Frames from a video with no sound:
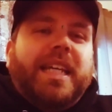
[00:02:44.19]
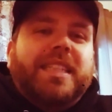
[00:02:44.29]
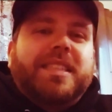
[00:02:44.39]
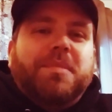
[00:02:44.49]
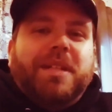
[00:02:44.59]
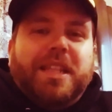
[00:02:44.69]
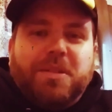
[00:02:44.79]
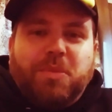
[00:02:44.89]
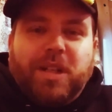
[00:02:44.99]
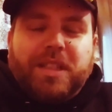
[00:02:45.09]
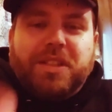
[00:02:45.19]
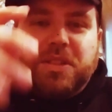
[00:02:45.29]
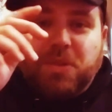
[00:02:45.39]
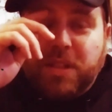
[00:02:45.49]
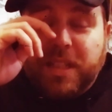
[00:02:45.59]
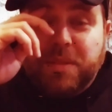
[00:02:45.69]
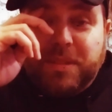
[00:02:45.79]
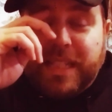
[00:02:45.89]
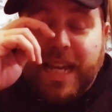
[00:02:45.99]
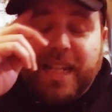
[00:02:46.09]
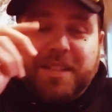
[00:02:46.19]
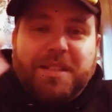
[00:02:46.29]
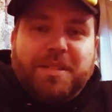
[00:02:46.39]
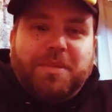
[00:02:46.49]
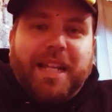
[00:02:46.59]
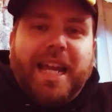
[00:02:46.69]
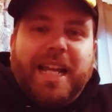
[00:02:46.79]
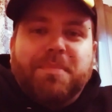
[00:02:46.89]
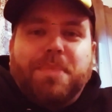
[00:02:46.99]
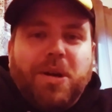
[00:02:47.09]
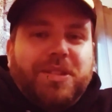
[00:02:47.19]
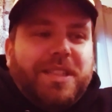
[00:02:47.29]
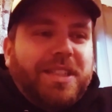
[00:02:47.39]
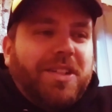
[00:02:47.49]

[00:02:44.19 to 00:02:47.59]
somebody that worked at the store that it was at went ahead and posted,